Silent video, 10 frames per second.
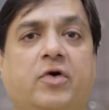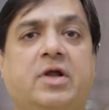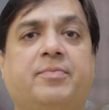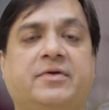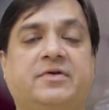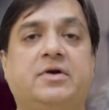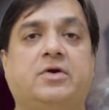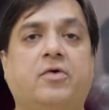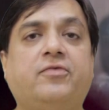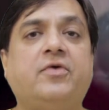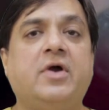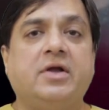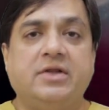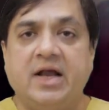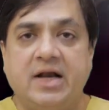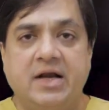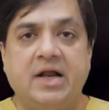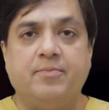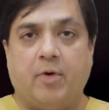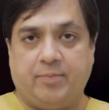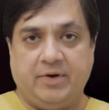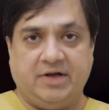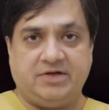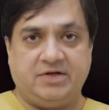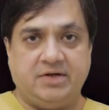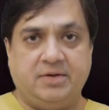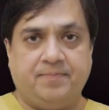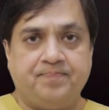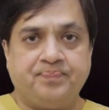to 40% of the Indian population.